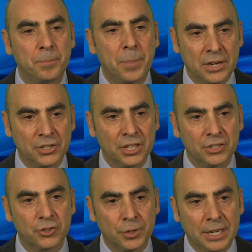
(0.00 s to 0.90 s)

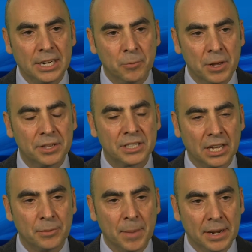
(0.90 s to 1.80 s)
patients treated with
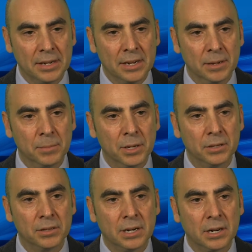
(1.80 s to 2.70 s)
selumetinib,
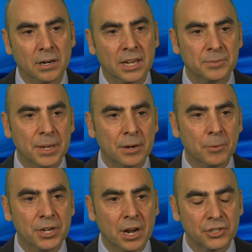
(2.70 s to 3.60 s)
there has been a
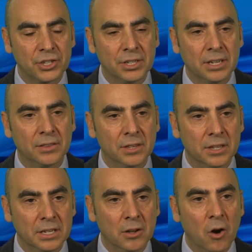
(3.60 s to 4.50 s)
reduction in
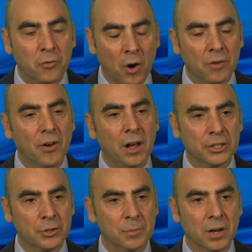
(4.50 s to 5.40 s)
the overall
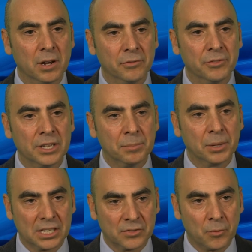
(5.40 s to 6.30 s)
volume of the
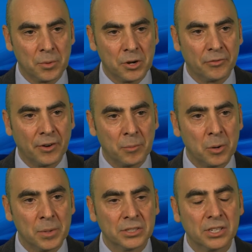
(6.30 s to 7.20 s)
plexiform
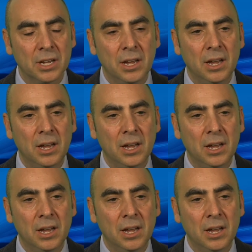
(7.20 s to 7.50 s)
neurofibromas,